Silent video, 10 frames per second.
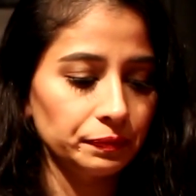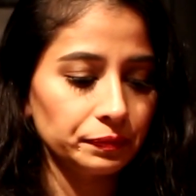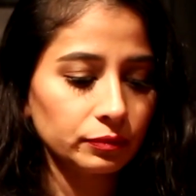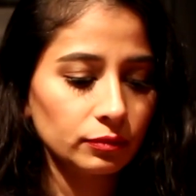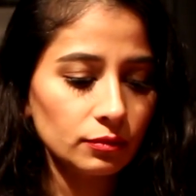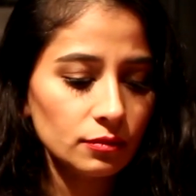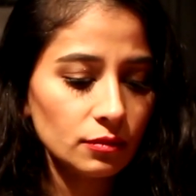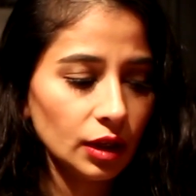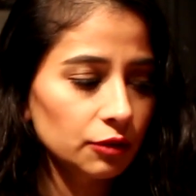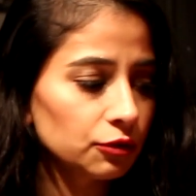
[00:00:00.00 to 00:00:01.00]

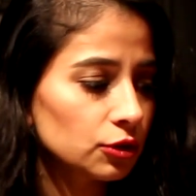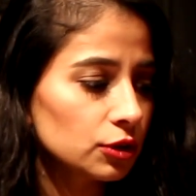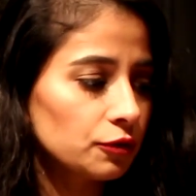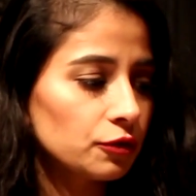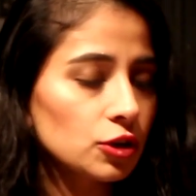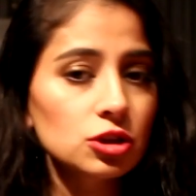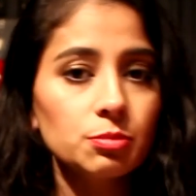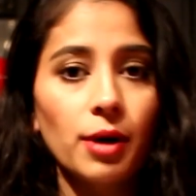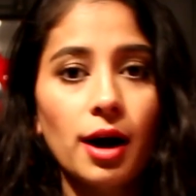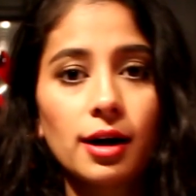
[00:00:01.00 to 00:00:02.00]
For the
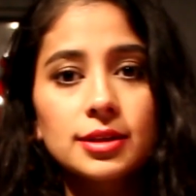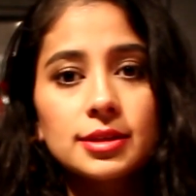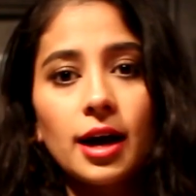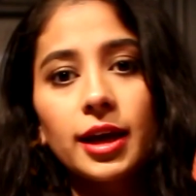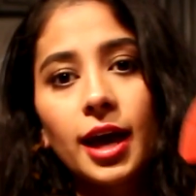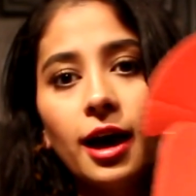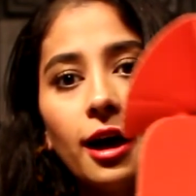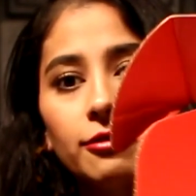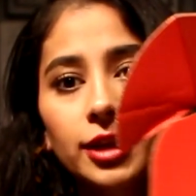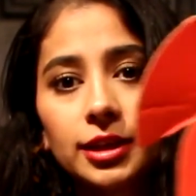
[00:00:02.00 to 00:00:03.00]
first box I
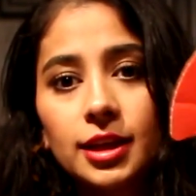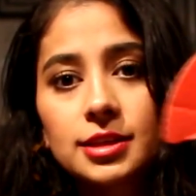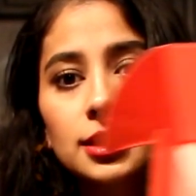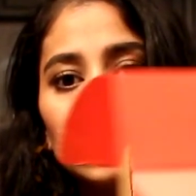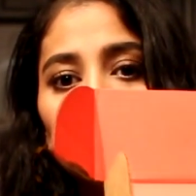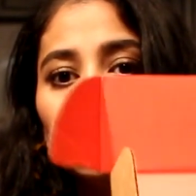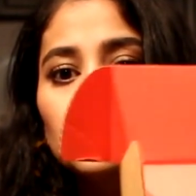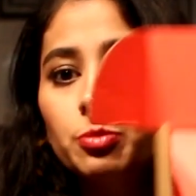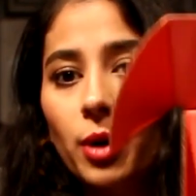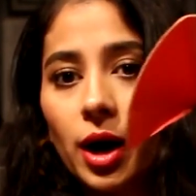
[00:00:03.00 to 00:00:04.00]
have, like they said, a
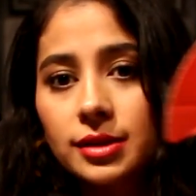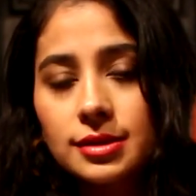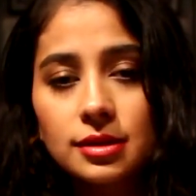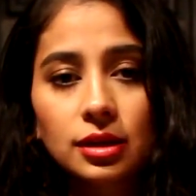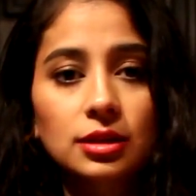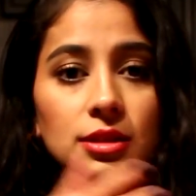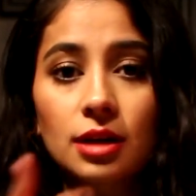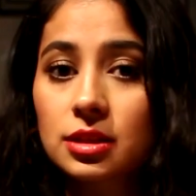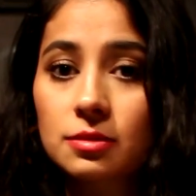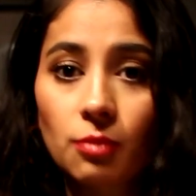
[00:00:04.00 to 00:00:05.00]
huge box. It's
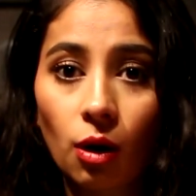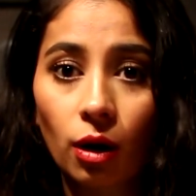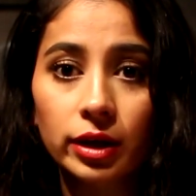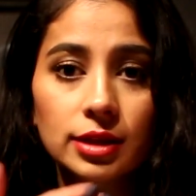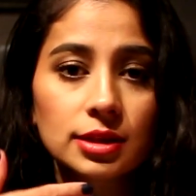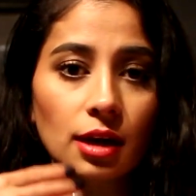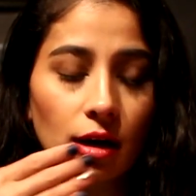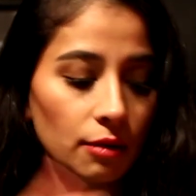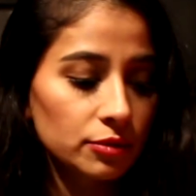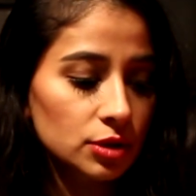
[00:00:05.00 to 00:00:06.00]
not small. It's
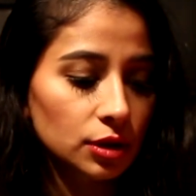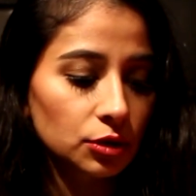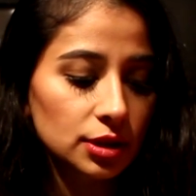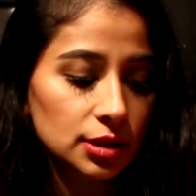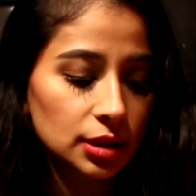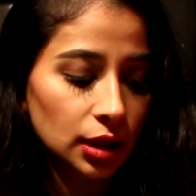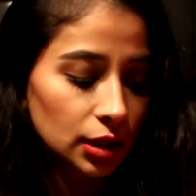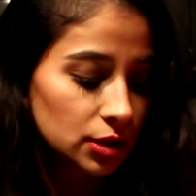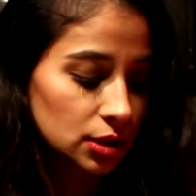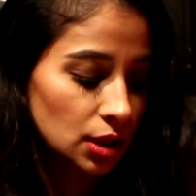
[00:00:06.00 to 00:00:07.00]
obviously, you can see
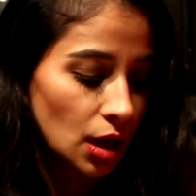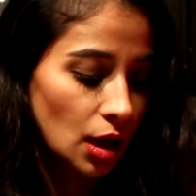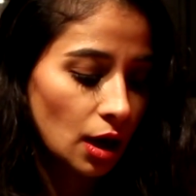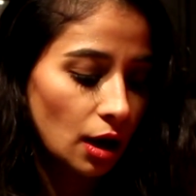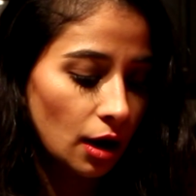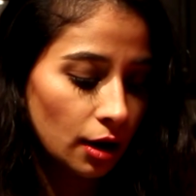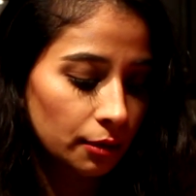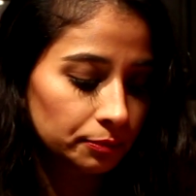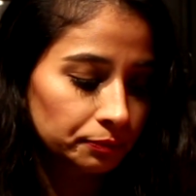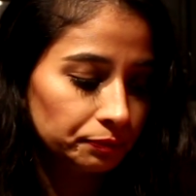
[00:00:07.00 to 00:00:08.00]

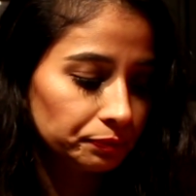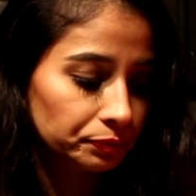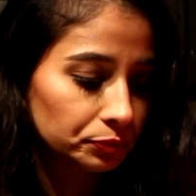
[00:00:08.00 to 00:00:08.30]
there's